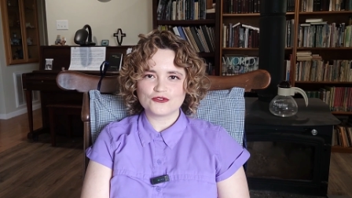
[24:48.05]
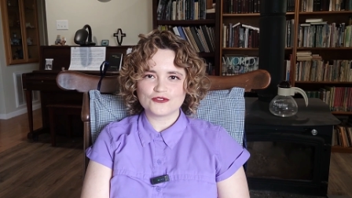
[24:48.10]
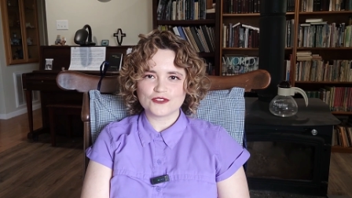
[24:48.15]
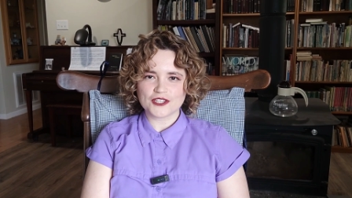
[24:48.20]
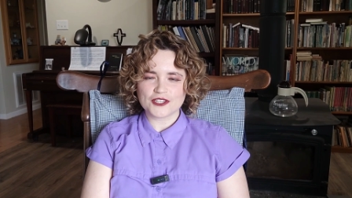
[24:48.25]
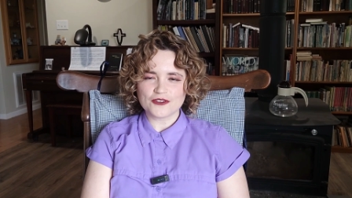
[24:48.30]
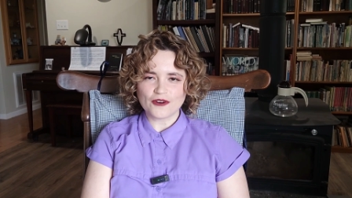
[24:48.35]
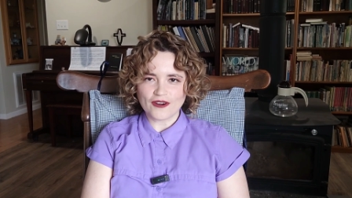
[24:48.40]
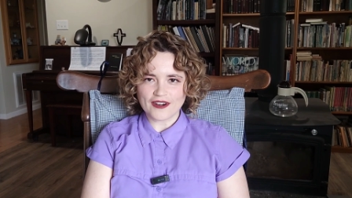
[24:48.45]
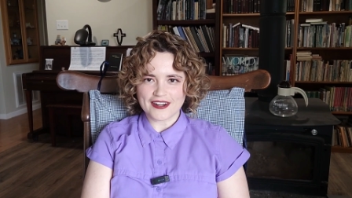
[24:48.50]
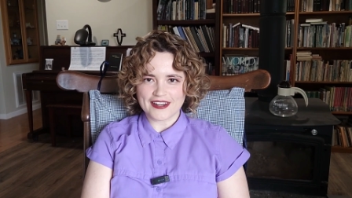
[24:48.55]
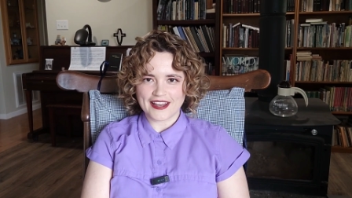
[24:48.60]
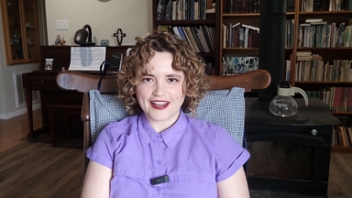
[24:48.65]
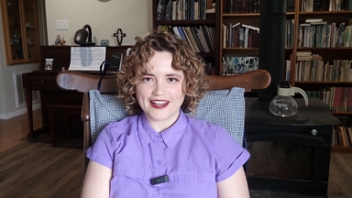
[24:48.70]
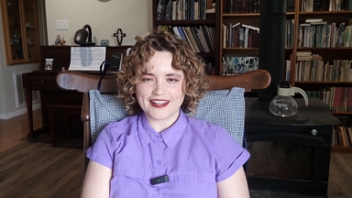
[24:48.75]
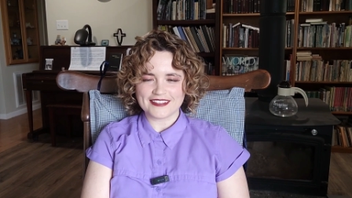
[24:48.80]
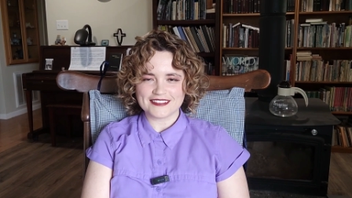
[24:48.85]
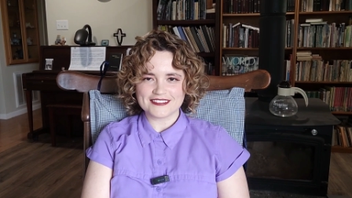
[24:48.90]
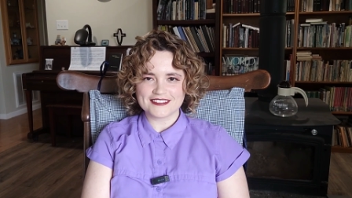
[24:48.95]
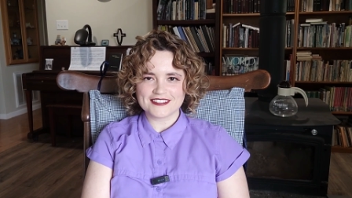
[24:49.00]
for your
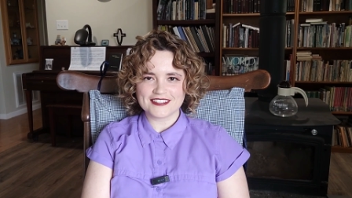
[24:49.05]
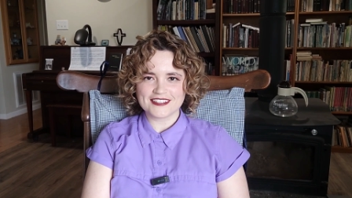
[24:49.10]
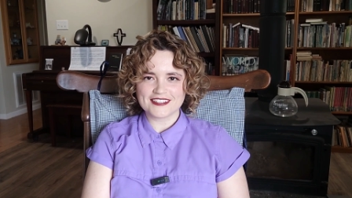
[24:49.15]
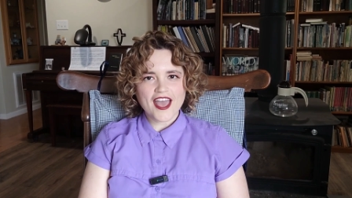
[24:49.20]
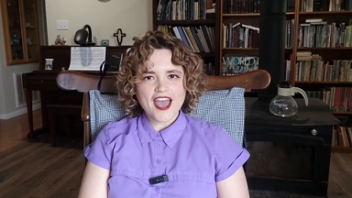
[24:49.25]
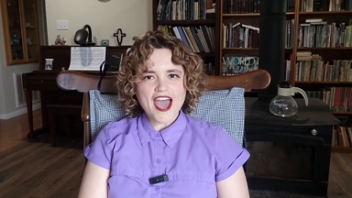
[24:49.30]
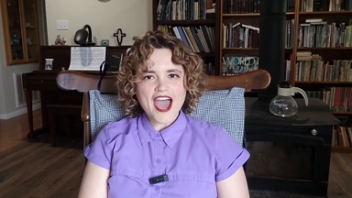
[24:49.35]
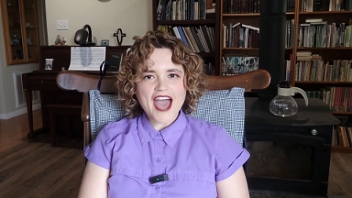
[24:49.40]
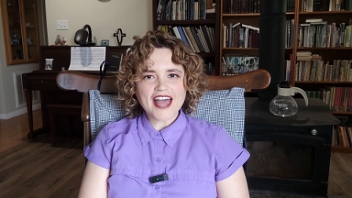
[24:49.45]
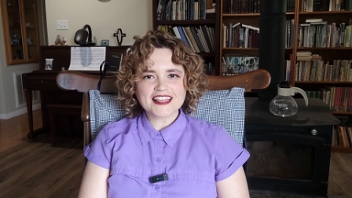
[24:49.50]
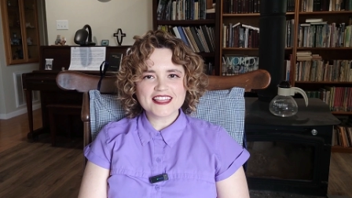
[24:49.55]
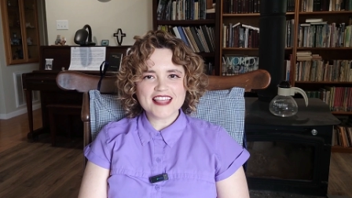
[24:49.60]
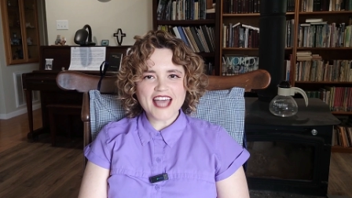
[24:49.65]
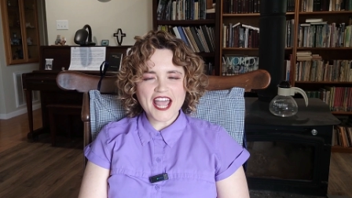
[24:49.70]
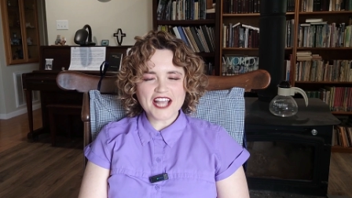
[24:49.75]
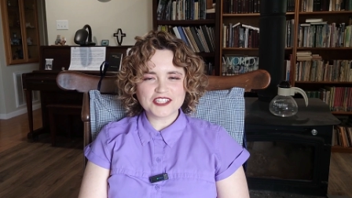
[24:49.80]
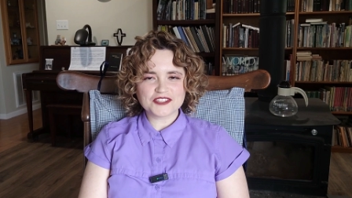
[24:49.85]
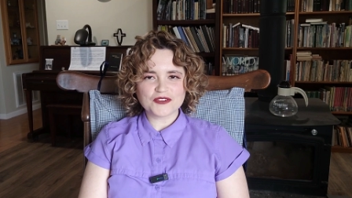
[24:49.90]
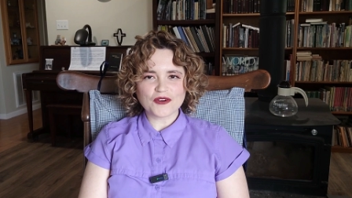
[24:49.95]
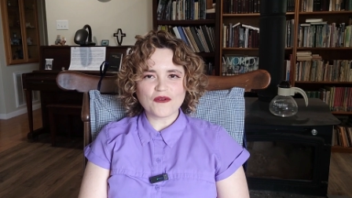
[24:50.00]
needs. And
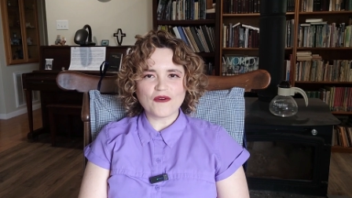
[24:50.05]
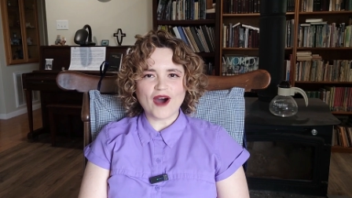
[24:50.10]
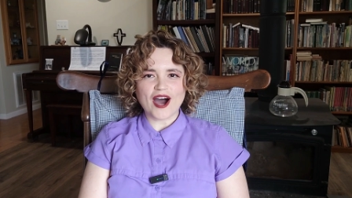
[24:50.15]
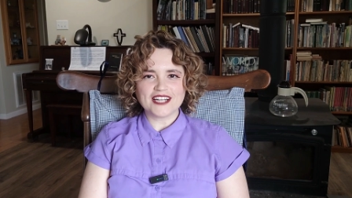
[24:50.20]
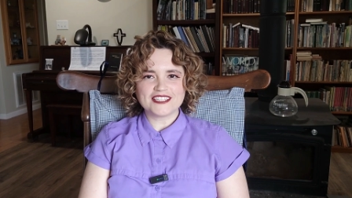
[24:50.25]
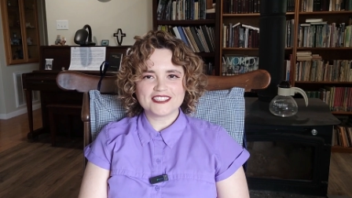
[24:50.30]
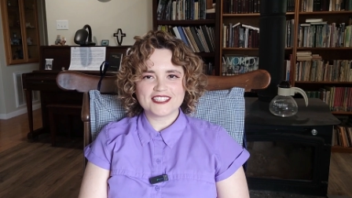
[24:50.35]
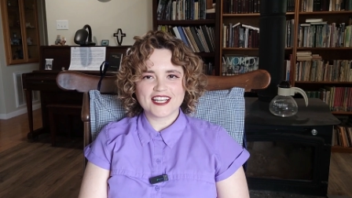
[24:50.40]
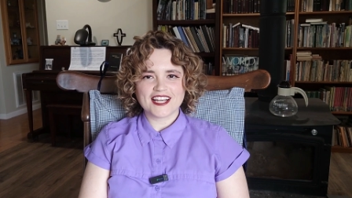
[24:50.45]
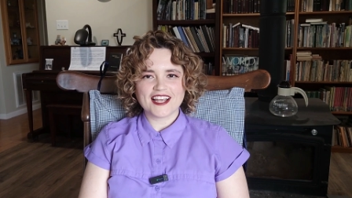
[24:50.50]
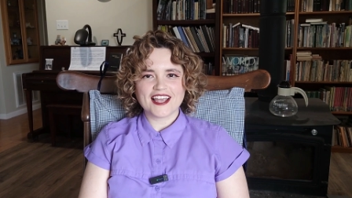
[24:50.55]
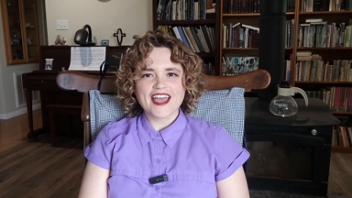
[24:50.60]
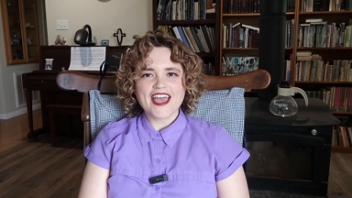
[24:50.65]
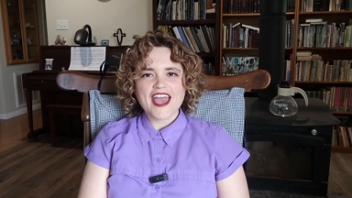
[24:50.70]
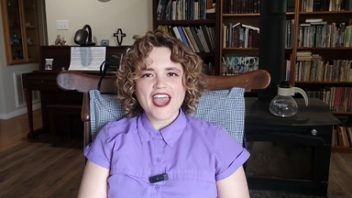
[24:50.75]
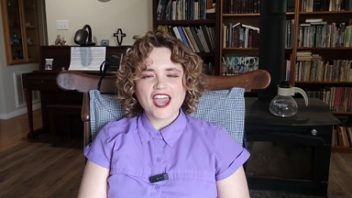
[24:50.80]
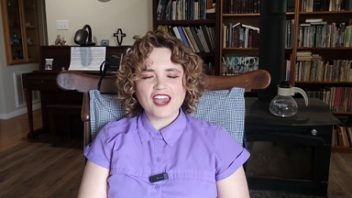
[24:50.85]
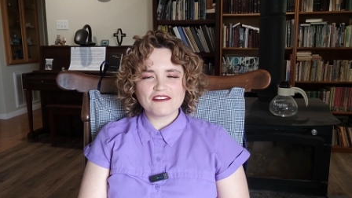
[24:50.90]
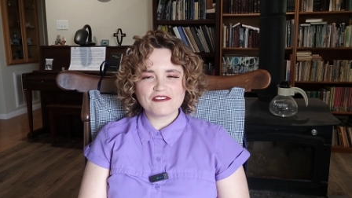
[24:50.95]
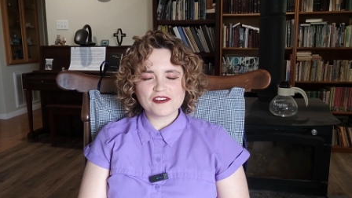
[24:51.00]
thanks for watching.
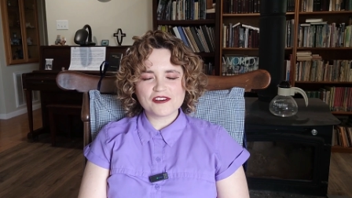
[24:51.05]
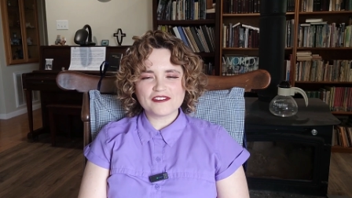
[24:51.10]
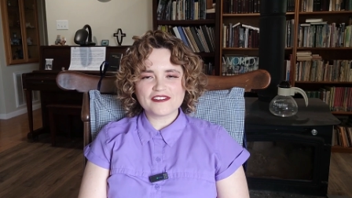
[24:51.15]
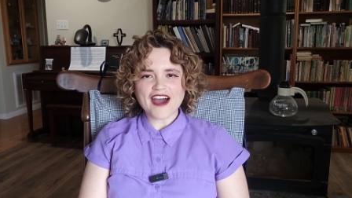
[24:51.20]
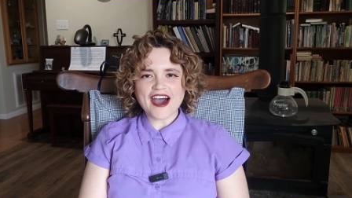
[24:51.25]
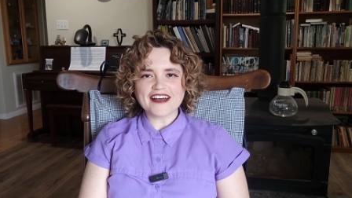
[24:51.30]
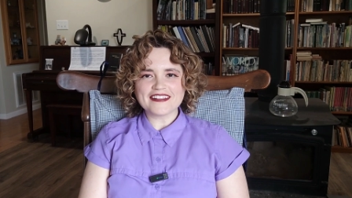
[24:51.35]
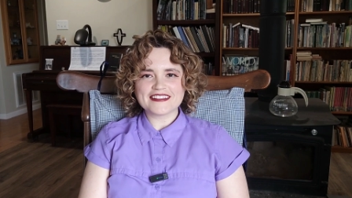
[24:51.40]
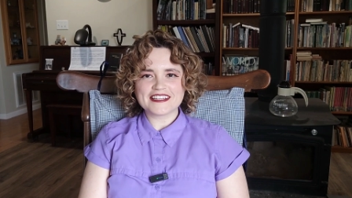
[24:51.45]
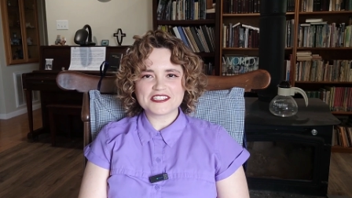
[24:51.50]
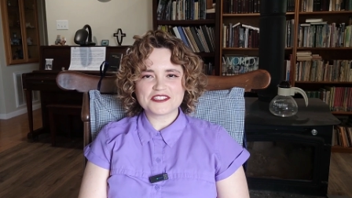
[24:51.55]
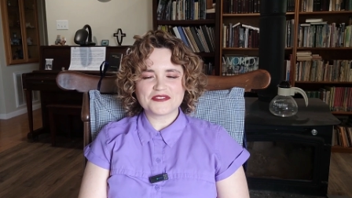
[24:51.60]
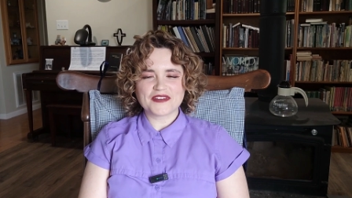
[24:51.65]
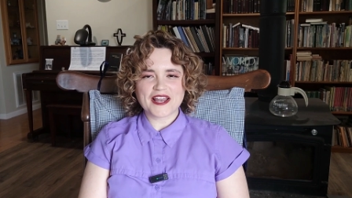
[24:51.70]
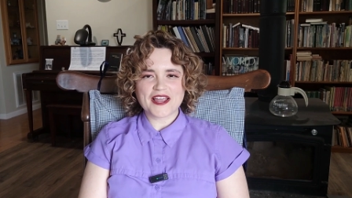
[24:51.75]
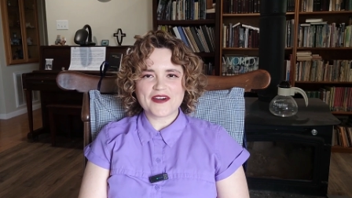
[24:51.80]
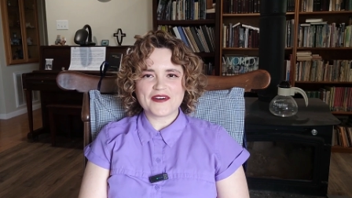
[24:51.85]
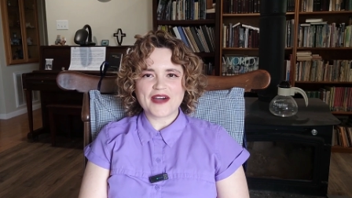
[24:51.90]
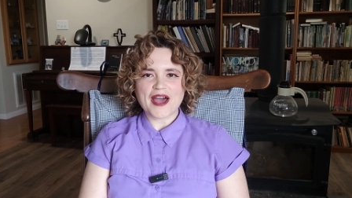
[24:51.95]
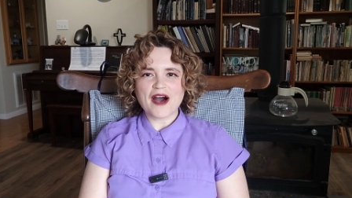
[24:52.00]
If you found this
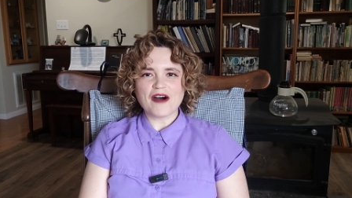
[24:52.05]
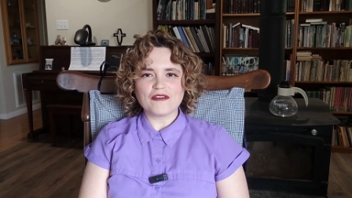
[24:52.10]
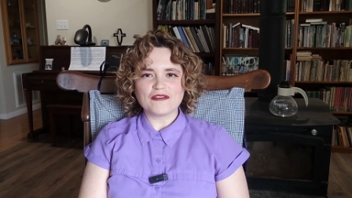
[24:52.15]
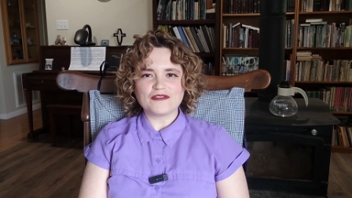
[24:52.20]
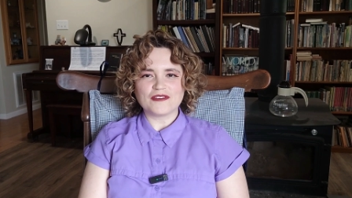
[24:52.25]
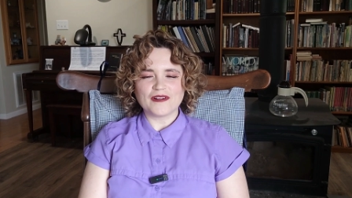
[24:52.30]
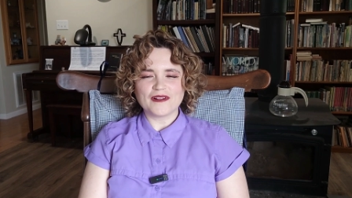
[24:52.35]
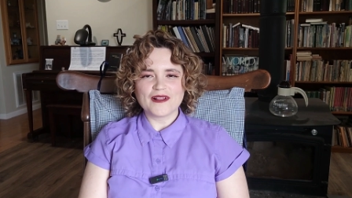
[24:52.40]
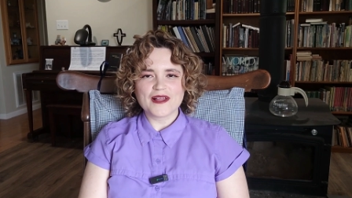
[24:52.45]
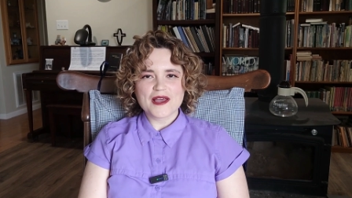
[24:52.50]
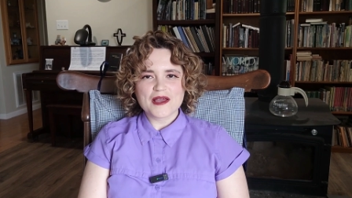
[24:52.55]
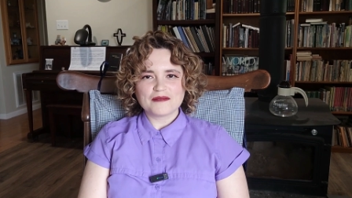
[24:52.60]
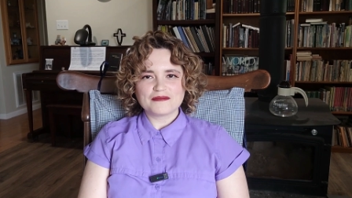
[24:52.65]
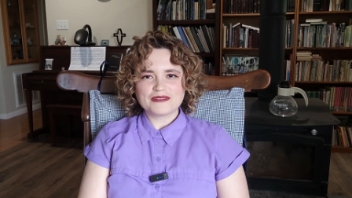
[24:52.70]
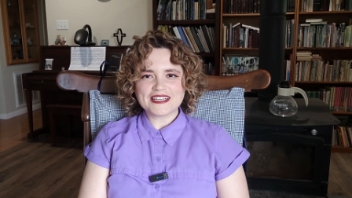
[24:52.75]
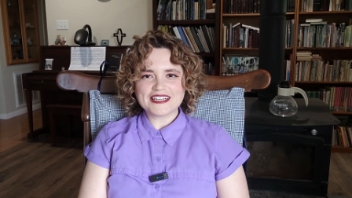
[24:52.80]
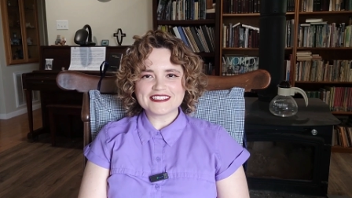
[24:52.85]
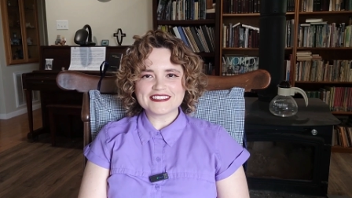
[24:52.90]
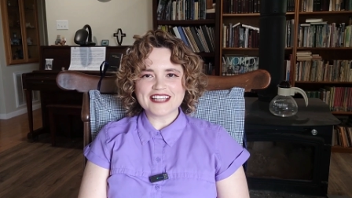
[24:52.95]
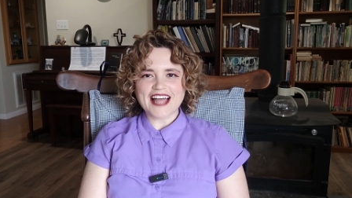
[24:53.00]
video helpful,
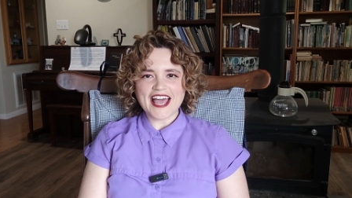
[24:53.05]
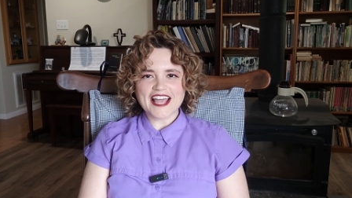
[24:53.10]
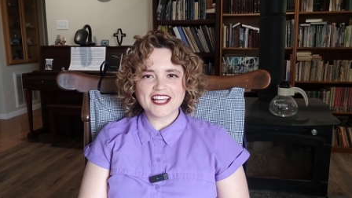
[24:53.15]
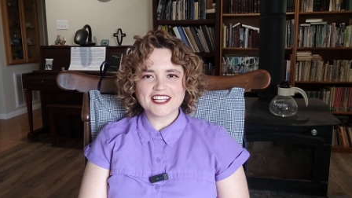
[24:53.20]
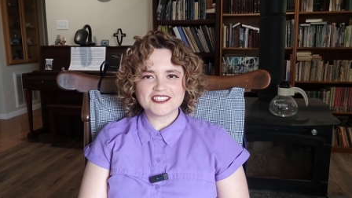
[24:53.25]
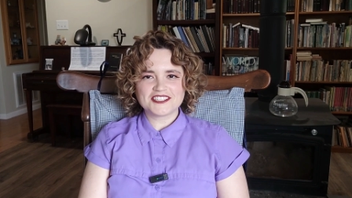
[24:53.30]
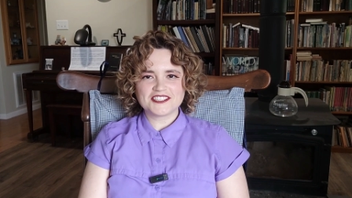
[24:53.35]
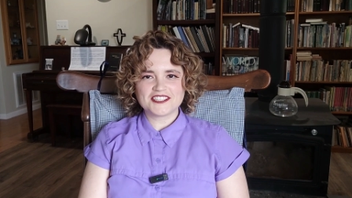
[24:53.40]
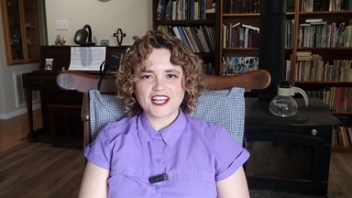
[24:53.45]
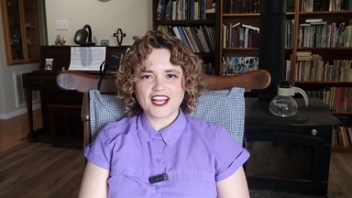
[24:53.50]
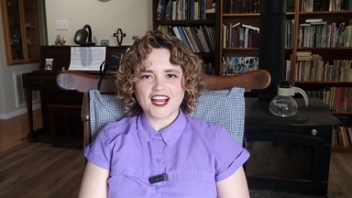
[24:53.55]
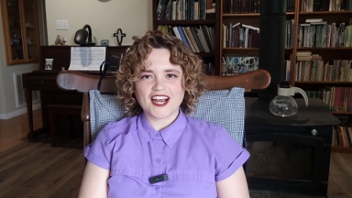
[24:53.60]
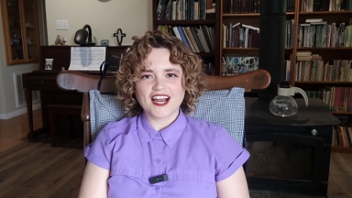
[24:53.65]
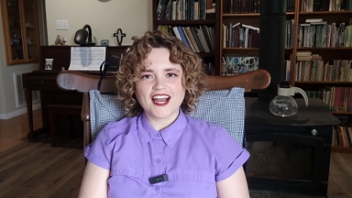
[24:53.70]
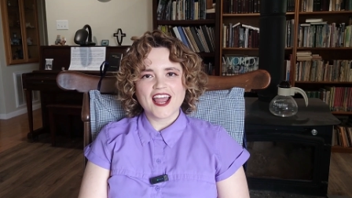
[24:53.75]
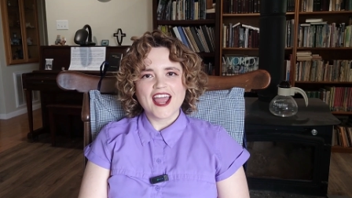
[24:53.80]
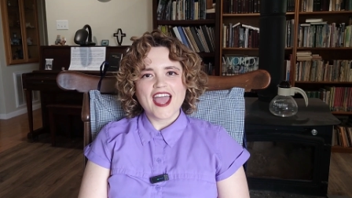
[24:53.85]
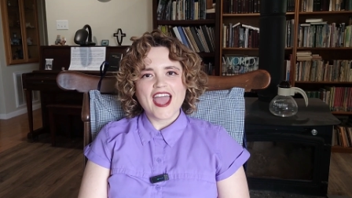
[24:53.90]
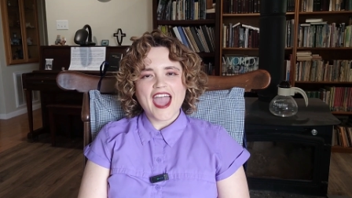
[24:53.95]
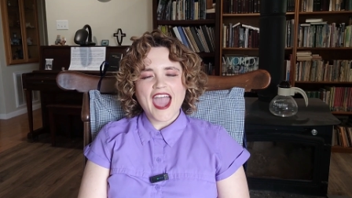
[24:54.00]
please like and share.